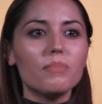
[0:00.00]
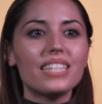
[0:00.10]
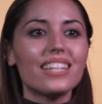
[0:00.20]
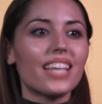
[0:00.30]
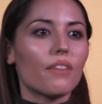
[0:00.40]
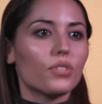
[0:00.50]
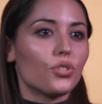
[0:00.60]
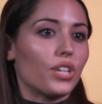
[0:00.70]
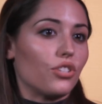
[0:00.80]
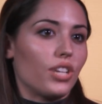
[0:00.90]
sets have
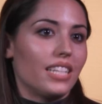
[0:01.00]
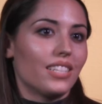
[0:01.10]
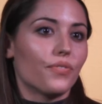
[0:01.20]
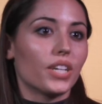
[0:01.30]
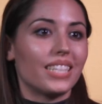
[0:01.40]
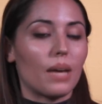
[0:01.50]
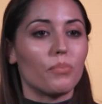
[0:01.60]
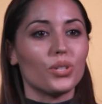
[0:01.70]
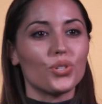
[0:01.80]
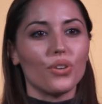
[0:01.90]
restrictions, for
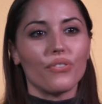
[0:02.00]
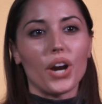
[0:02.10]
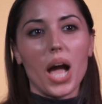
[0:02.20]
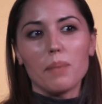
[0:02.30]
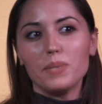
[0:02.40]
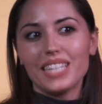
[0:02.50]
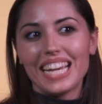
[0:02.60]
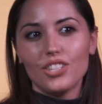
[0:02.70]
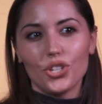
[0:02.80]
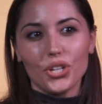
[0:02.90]
example, too far
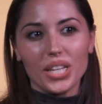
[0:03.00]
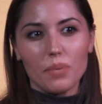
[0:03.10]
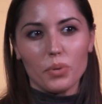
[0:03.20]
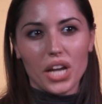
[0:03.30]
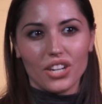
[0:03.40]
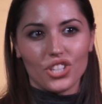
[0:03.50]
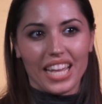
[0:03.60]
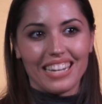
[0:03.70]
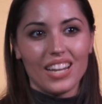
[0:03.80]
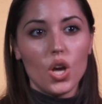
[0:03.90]
upstage and you're in the production,